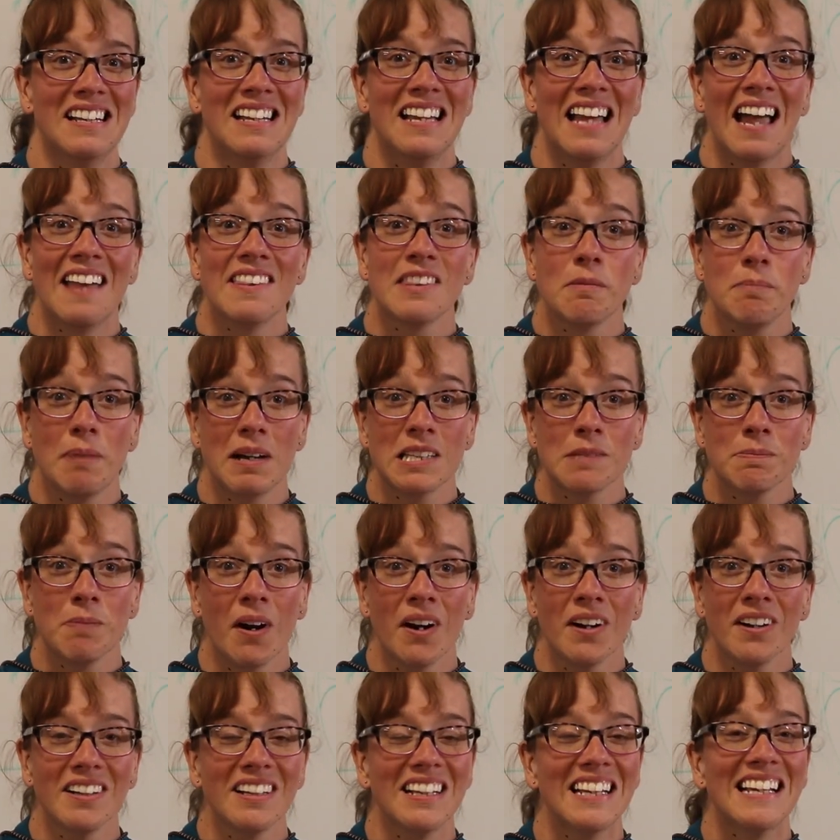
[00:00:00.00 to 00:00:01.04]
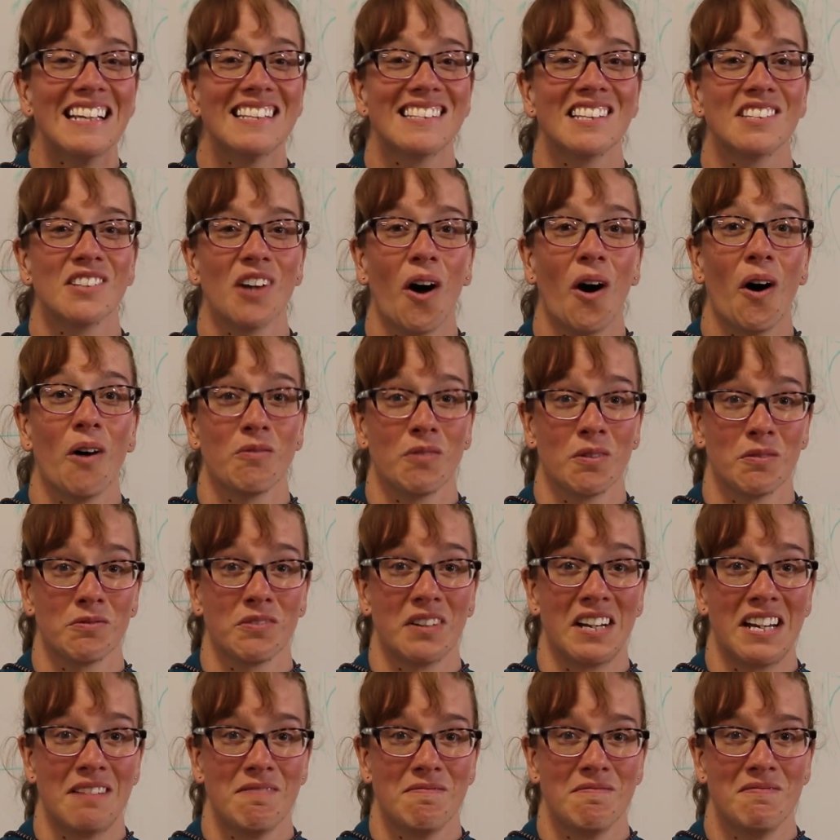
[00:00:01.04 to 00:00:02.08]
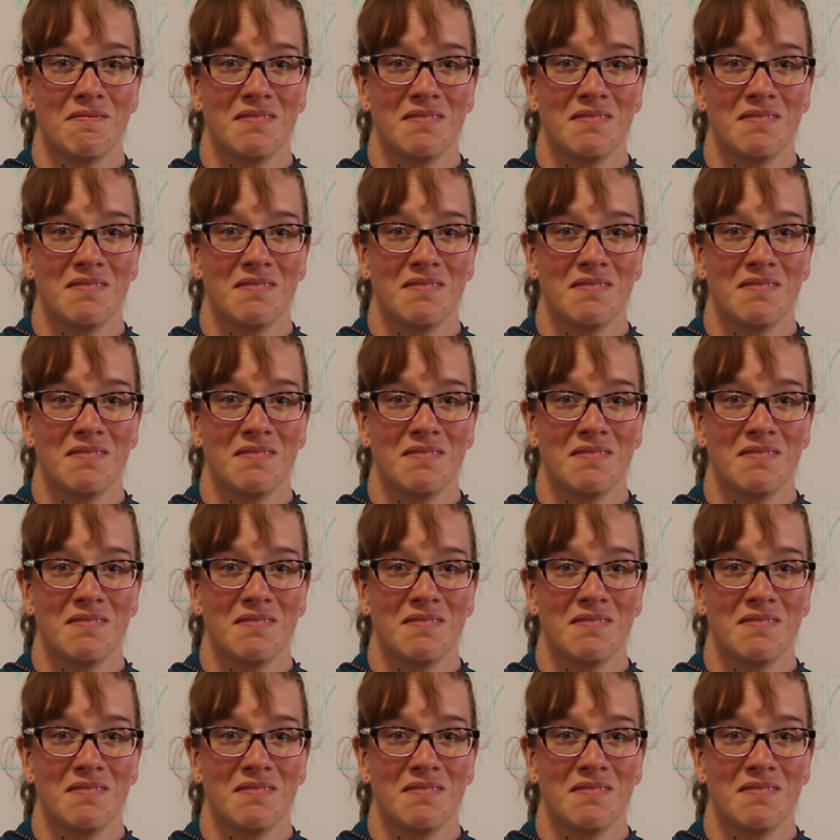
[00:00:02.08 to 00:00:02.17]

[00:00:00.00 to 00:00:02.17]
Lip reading: And the best part is it's all for free.